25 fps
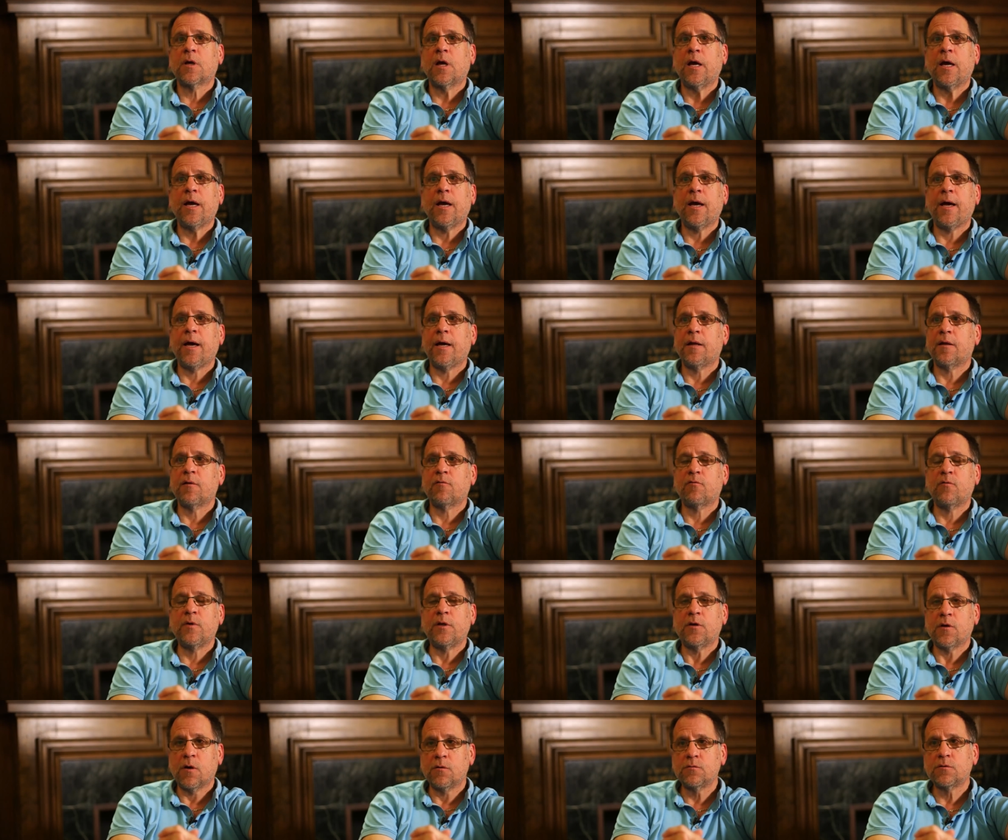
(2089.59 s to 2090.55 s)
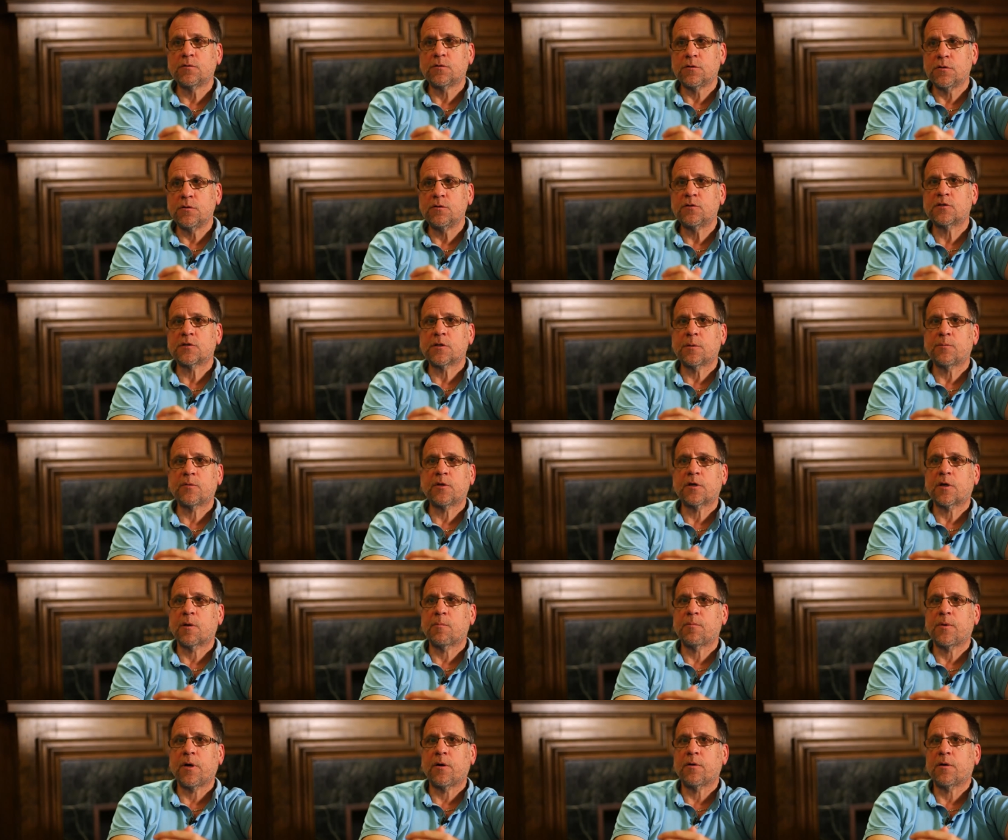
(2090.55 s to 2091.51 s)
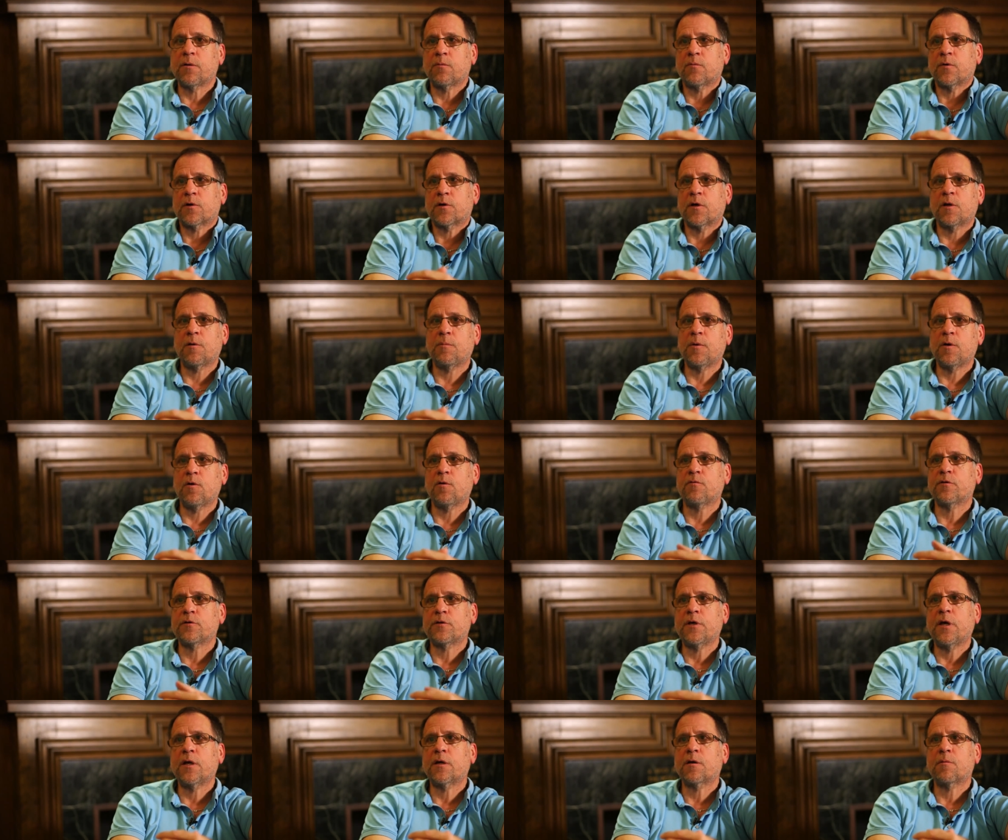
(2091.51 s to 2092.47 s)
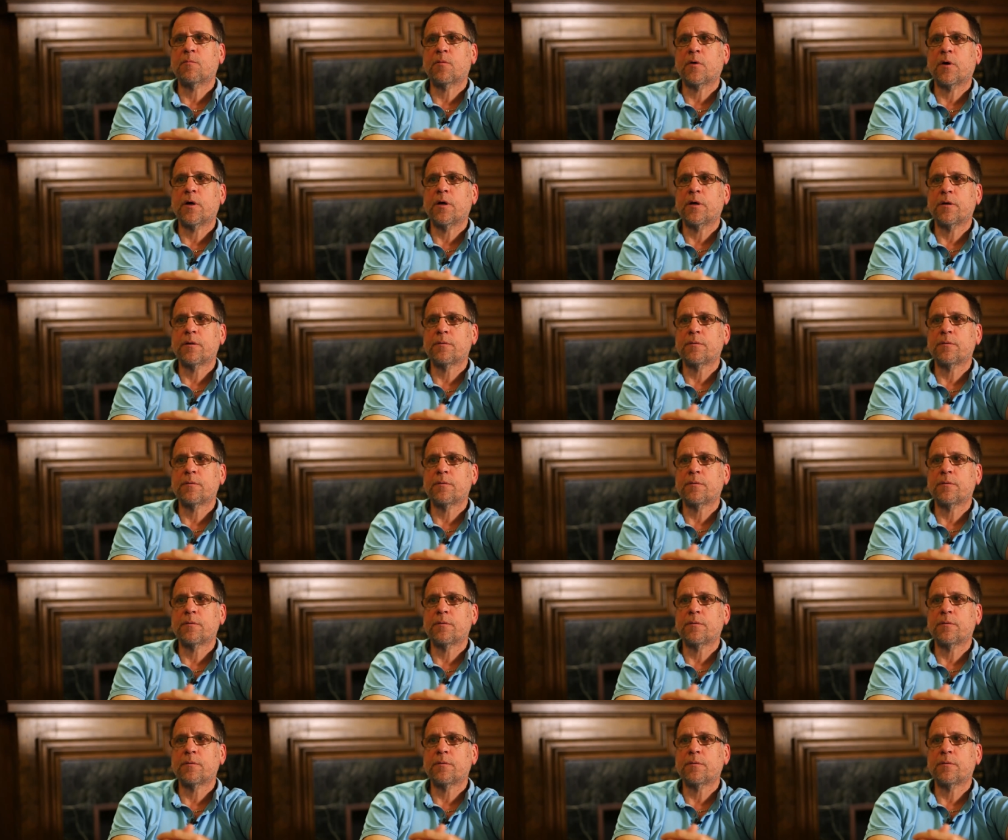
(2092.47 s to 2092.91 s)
And if we don't do something about it, we're going to be overtaken by